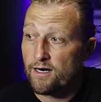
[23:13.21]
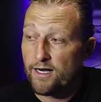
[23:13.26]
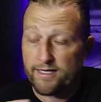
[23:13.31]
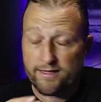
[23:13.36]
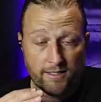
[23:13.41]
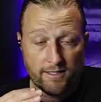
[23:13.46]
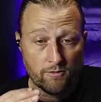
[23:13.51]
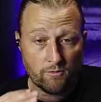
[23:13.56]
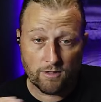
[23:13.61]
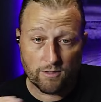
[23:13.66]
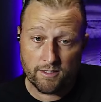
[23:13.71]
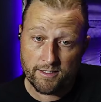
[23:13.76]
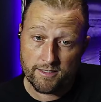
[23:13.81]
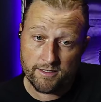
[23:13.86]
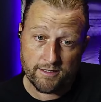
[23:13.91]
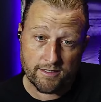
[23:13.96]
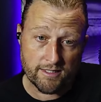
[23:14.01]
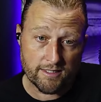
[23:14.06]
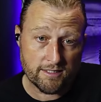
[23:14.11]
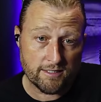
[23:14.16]
I think we're in
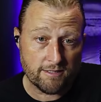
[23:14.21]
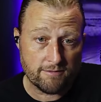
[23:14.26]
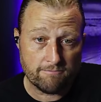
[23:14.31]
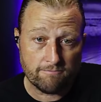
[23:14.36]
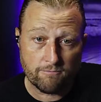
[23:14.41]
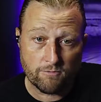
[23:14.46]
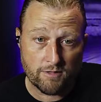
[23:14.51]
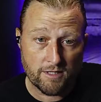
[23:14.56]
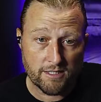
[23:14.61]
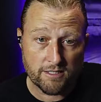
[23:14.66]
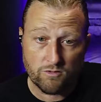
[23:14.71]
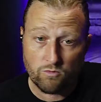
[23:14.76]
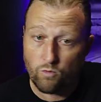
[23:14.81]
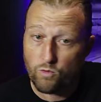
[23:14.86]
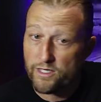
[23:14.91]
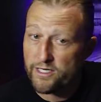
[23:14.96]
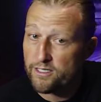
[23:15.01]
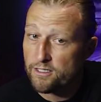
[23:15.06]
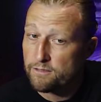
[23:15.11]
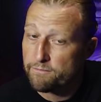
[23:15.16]
this
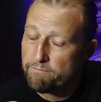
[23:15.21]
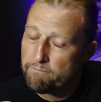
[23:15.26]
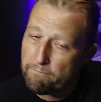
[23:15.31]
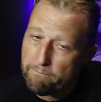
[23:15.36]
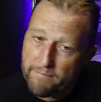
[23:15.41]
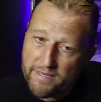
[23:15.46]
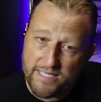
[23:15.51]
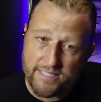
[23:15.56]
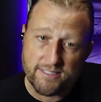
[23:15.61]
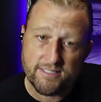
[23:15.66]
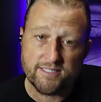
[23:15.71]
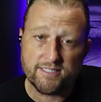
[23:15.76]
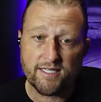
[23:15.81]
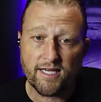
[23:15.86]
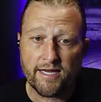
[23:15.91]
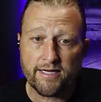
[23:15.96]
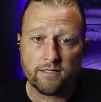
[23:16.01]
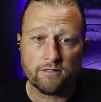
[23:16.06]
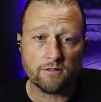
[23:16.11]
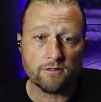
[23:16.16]
weird
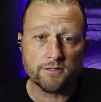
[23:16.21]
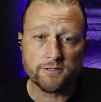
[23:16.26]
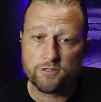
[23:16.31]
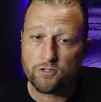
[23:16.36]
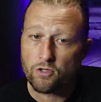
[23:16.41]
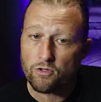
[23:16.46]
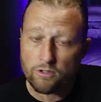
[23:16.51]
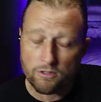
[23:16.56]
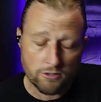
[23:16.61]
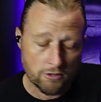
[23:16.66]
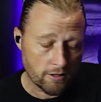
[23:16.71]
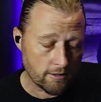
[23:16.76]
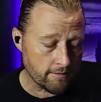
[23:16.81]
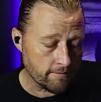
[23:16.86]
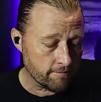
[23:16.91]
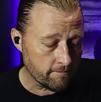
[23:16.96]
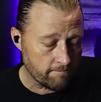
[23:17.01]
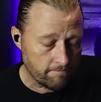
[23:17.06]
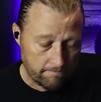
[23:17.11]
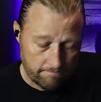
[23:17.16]
mid-cycle
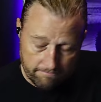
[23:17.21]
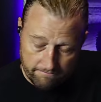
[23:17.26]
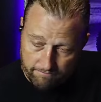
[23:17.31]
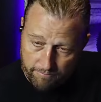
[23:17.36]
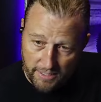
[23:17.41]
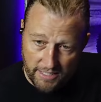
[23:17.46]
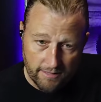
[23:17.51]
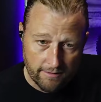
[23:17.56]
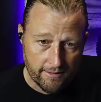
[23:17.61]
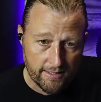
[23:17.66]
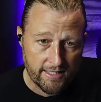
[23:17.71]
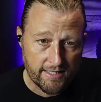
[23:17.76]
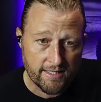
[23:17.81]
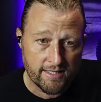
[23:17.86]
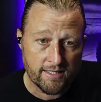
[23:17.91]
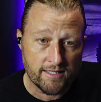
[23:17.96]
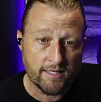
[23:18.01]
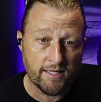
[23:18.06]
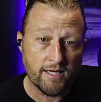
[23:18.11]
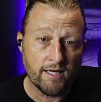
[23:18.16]
doldrum
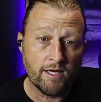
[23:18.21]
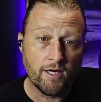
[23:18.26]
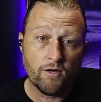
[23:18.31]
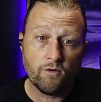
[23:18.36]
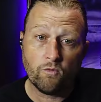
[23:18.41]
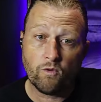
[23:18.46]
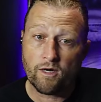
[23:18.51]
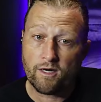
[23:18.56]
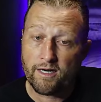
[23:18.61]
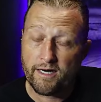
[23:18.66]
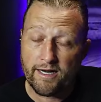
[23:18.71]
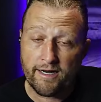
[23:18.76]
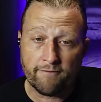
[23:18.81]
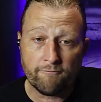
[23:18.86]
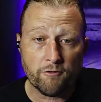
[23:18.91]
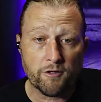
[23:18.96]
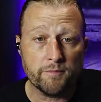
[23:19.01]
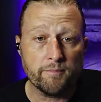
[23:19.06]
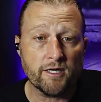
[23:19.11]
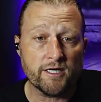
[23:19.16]
period where
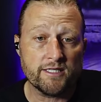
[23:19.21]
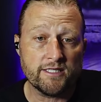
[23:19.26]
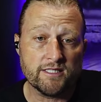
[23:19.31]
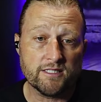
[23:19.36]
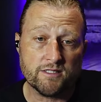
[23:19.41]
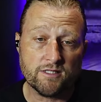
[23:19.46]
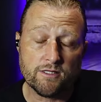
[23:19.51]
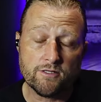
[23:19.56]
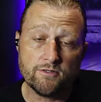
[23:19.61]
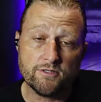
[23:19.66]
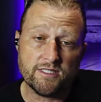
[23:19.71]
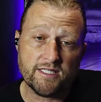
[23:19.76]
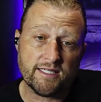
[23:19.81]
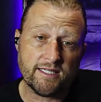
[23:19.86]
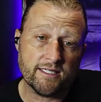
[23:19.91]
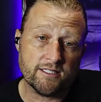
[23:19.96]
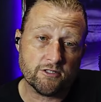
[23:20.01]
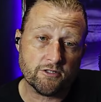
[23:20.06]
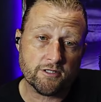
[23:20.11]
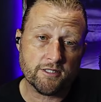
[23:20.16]
everybody is losing
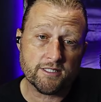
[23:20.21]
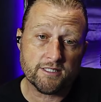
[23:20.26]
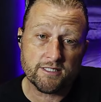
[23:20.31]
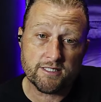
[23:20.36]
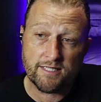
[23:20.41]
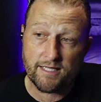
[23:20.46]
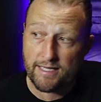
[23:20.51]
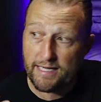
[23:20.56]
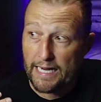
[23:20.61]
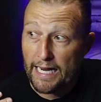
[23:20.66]
interest.